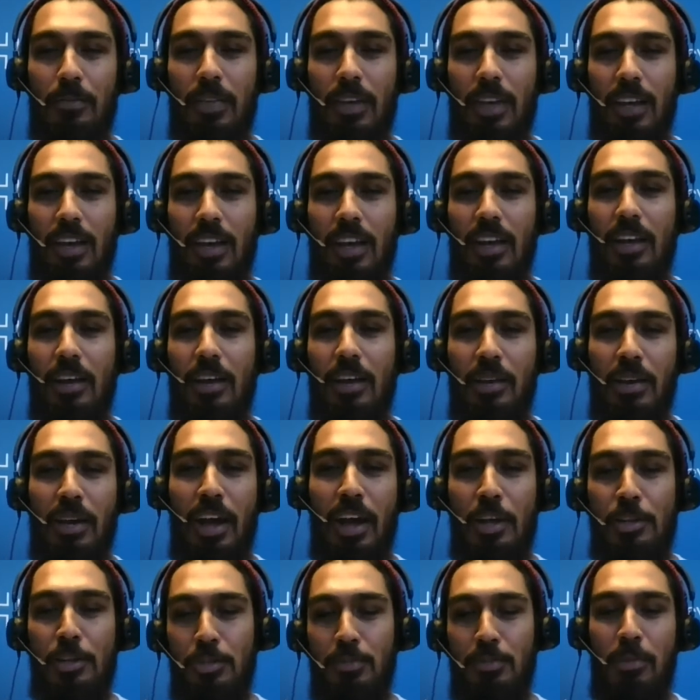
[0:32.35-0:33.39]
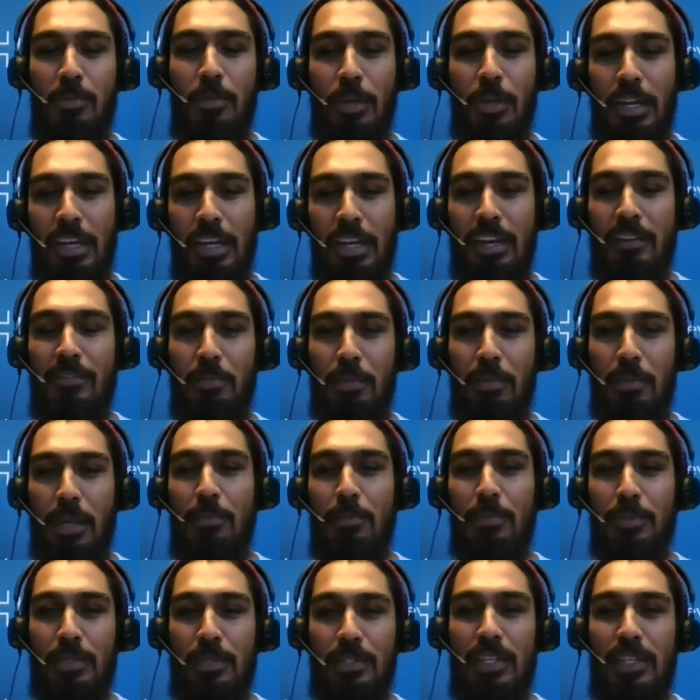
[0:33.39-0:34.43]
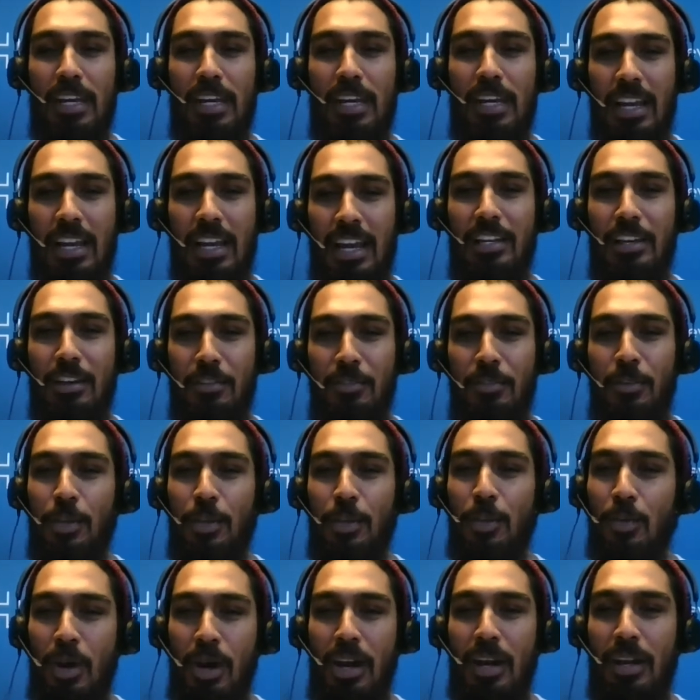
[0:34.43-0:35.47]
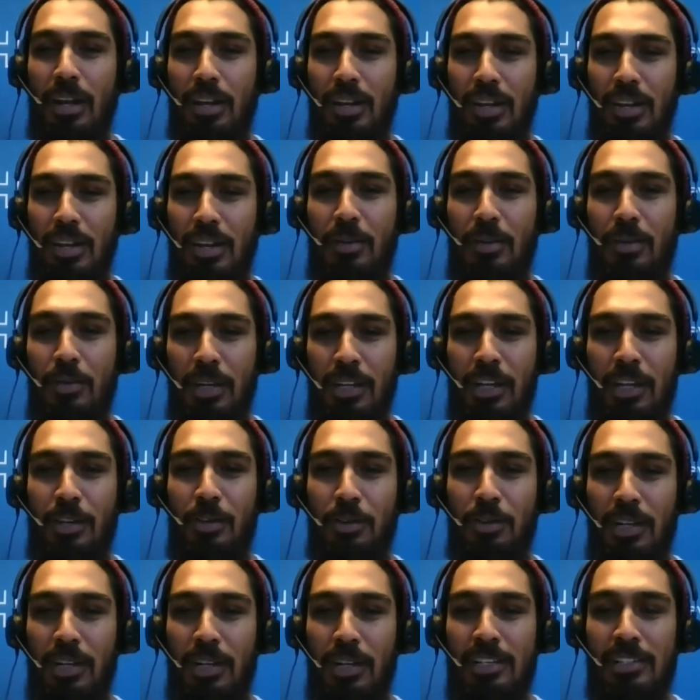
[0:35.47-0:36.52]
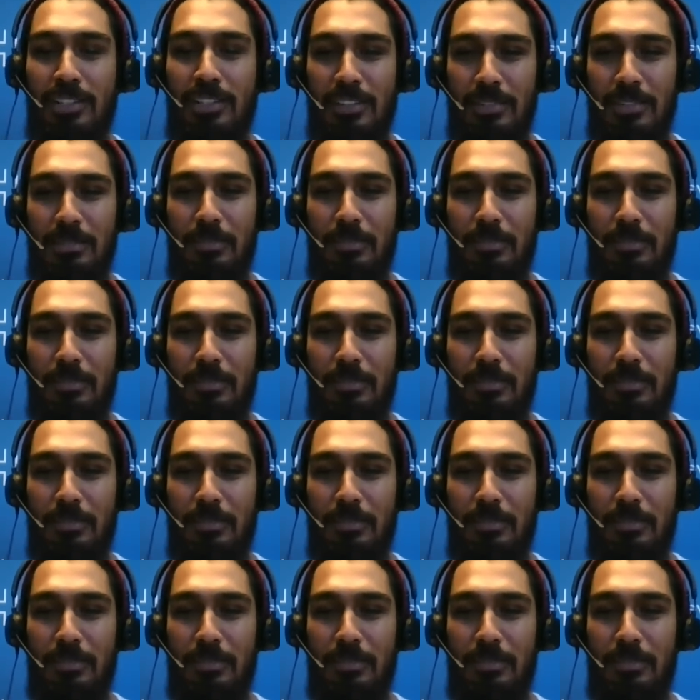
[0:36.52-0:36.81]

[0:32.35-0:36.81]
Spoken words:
Arjun, maybe you can give the peeps an idea of who you are and what Kandua does.